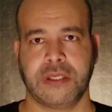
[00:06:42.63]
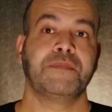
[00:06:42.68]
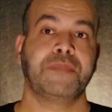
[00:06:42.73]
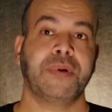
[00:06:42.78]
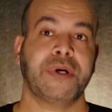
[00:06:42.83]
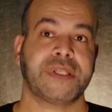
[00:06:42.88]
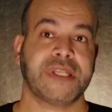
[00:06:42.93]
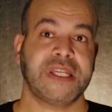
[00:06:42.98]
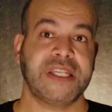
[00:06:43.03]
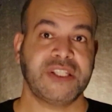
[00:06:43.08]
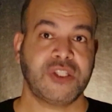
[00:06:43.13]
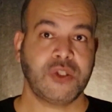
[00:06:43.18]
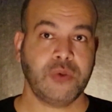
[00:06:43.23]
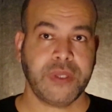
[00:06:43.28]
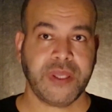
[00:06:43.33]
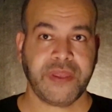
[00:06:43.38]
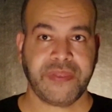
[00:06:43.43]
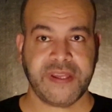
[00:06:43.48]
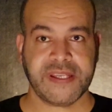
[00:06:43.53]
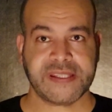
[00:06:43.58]
But in
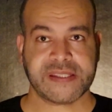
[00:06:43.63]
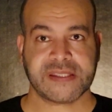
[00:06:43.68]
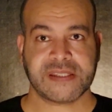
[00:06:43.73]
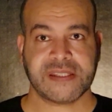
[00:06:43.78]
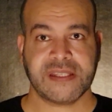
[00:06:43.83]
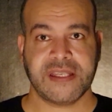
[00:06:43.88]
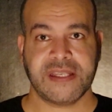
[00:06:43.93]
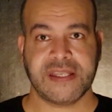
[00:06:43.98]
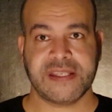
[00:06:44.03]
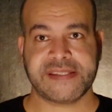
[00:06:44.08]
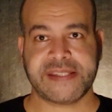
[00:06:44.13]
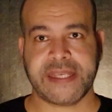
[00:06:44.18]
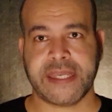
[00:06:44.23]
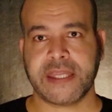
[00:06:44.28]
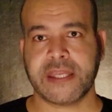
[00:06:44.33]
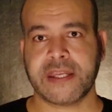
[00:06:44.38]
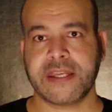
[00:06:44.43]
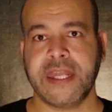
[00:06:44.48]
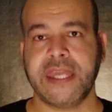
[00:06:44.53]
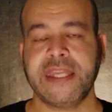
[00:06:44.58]
doing this,
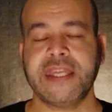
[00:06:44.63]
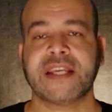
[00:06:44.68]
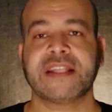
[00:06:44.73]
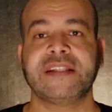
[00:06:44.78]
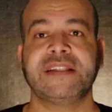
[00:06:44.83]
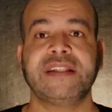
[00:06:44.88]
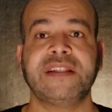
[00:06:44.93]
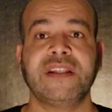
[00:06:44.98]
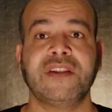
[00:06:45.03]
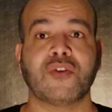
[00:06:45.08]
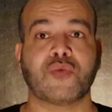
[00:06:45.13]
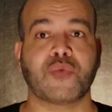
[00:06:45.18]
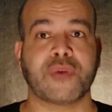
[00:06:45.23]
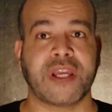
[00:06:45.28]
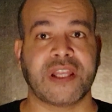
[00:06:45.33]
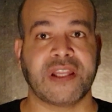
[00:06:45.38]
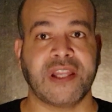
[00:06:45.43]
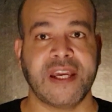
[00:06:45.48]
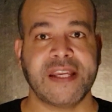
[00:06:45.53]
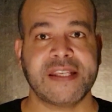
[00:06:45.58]
Zakir didn't
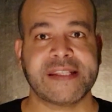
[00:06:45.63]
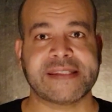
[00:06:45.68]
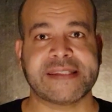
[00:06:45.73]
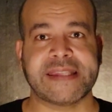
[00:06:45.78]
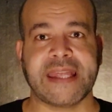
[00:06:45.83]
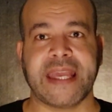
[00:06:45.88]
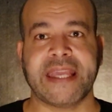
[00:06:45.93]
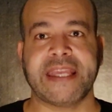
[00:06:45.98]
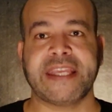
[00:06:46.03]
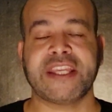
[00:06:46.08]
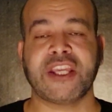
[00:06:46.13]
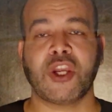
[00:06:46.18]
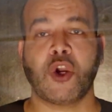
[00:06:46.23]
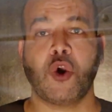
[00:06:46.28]
realize that he